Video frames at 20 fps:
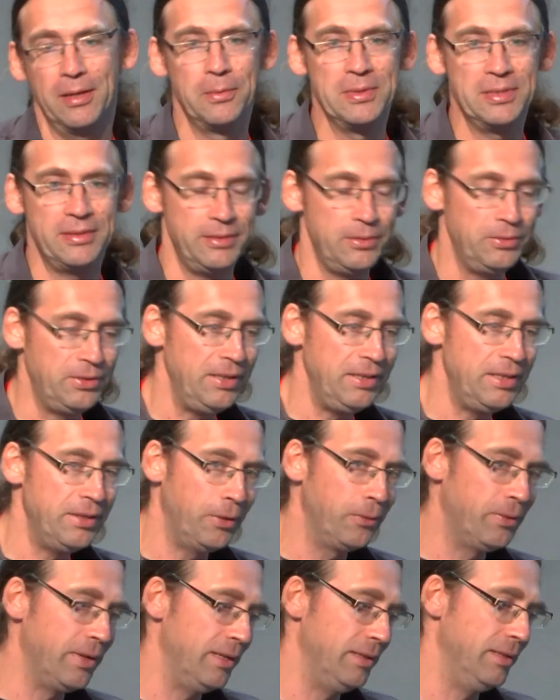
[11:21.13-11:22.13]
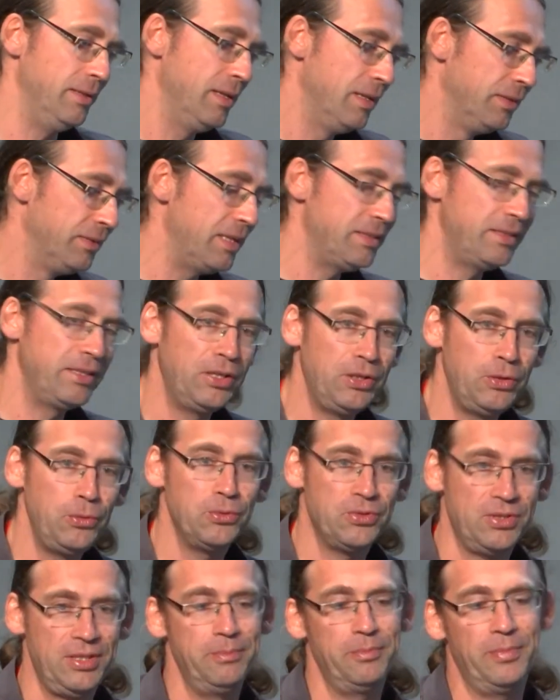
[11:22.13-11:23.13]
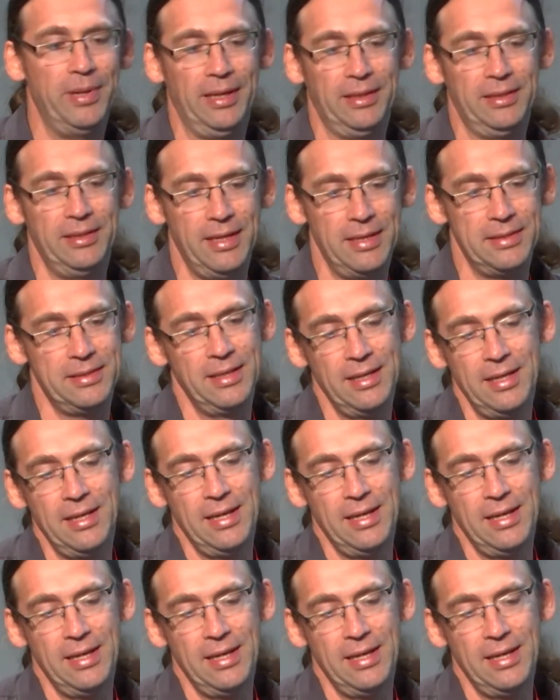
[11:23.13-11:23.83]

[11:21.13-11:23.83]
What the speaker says: With utility token, there's a huge impact, yes?